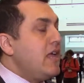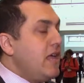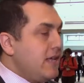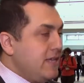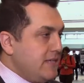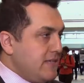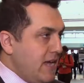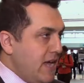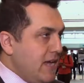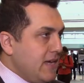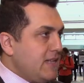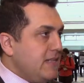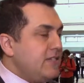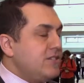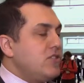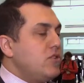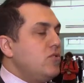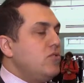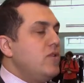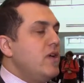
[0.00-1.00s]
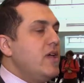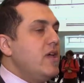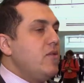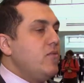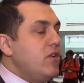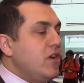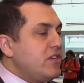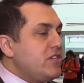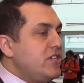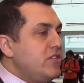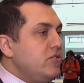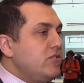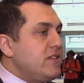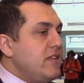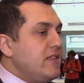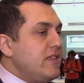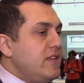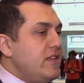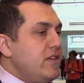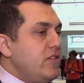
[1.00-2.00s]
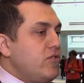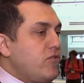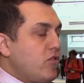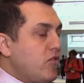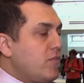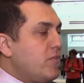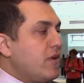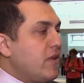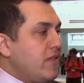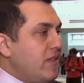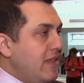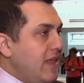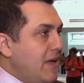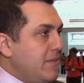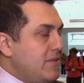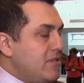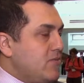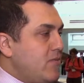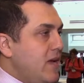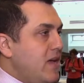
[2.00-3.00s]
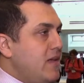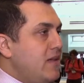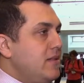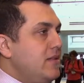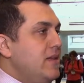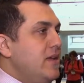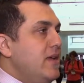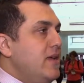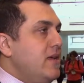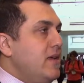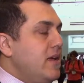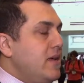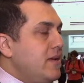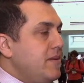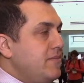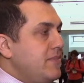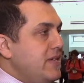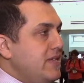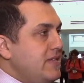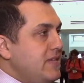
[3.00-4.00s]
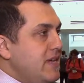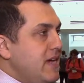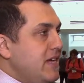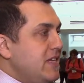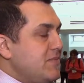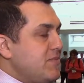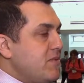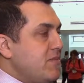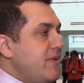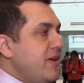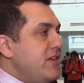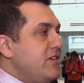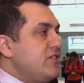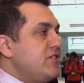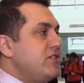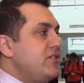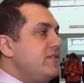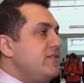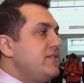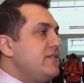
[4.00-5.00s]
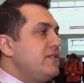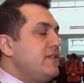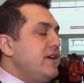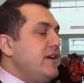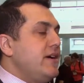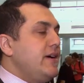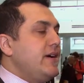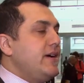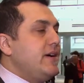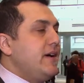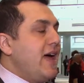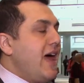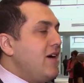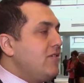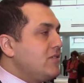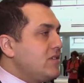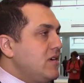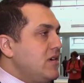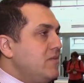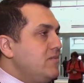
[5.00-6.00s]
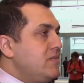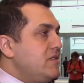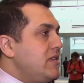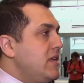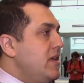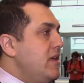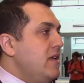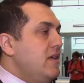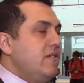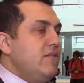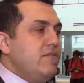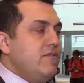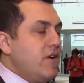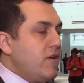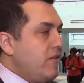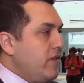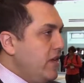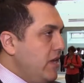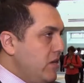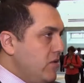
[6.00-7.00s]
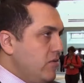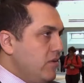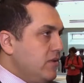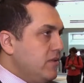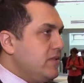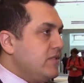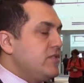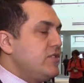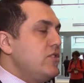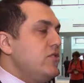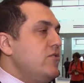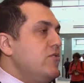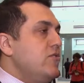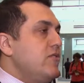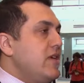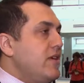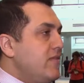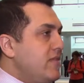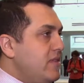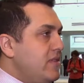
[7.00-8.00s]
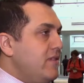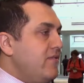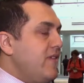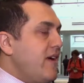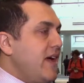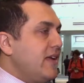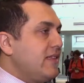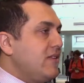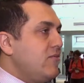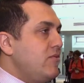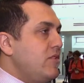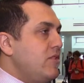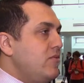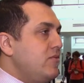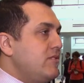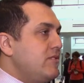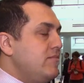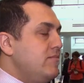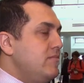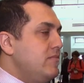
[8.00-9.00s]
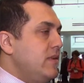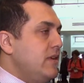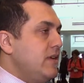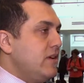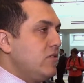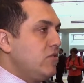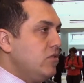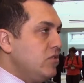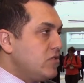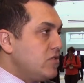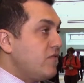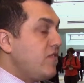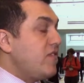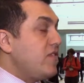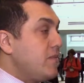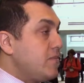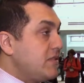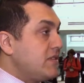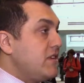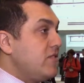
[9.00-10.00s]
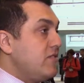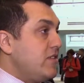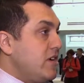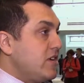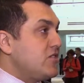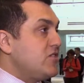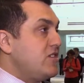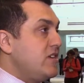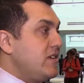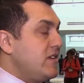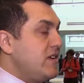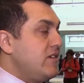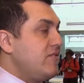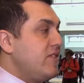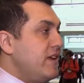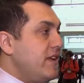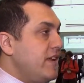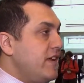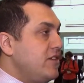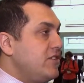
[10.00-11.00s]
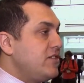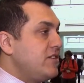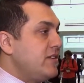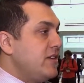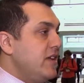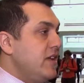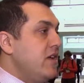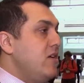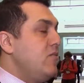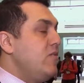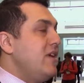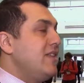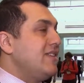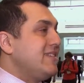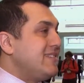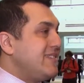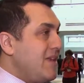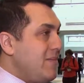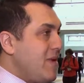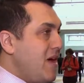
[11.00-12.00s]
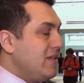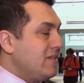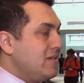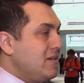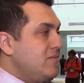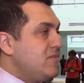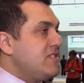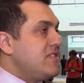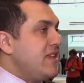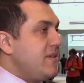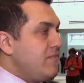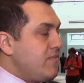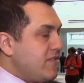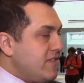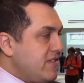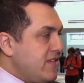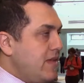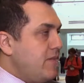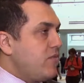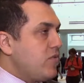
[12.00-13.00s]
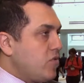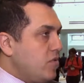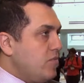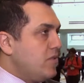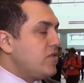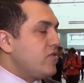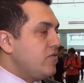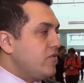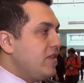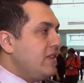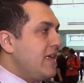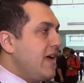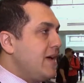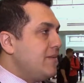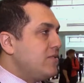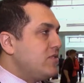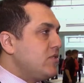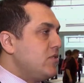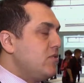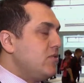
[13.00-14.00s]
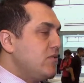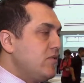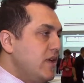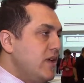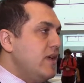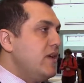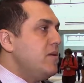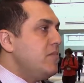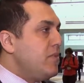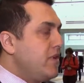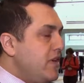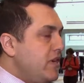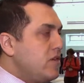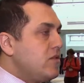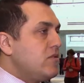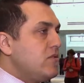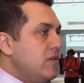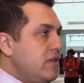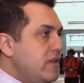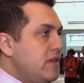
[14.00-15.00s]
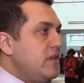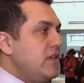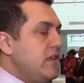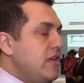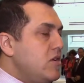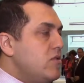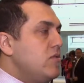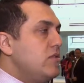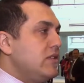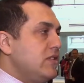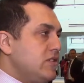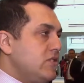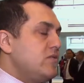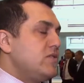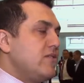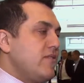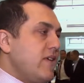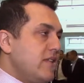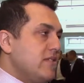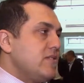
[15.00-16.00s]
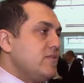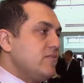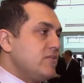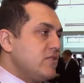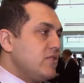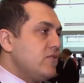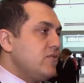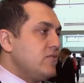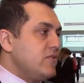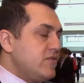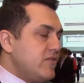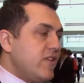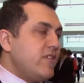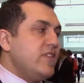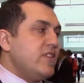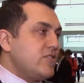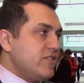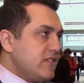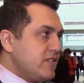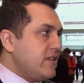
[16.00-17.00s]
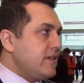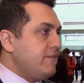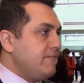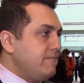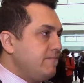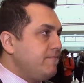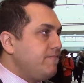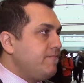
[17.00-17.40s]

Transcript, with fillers: Exactly. So we actually looked at the throughput of the lab as well, PCIs per patient, outcomes, very equal. So given the fact that we used close to 50% reduction in radiation, we had the same outcomes, same throughput through the lab, so pretty equal in terms of outcomes. So it was very interesting.